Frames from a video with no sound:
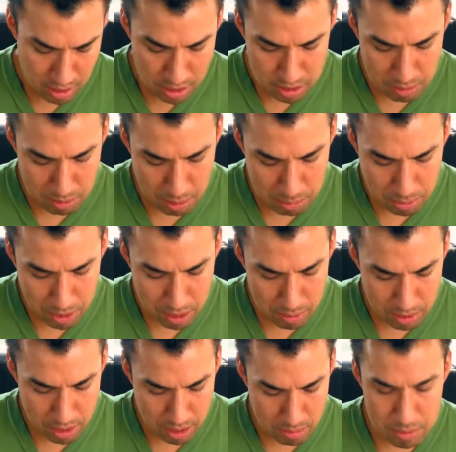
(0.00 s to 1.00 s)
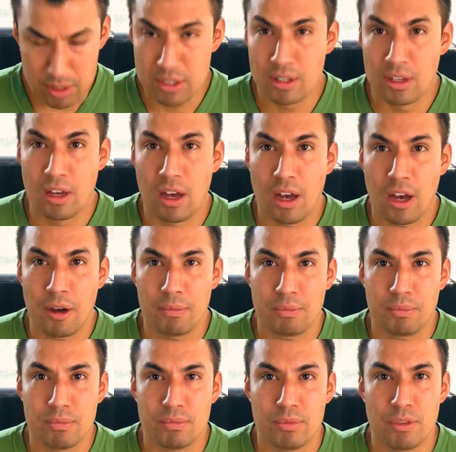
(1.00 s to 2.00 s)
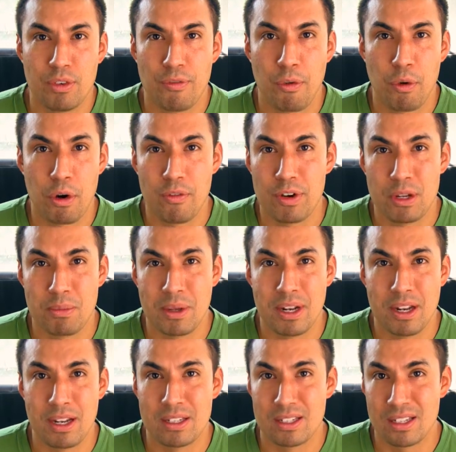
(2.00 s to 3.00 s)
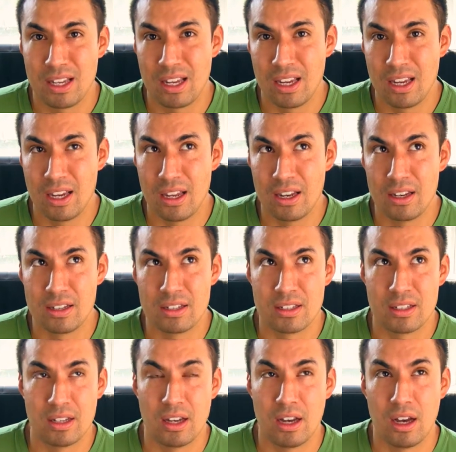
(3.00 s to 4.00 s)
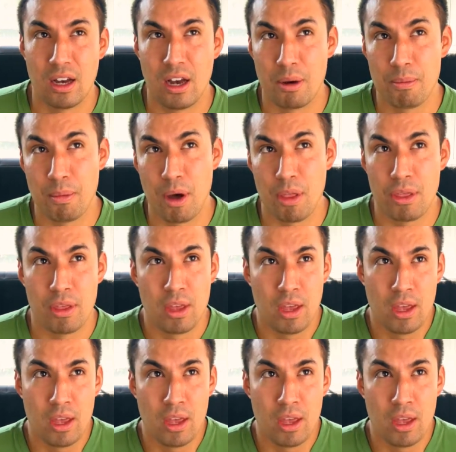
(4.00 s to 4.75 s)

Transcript: So my plan with them is 450 minutes and a month.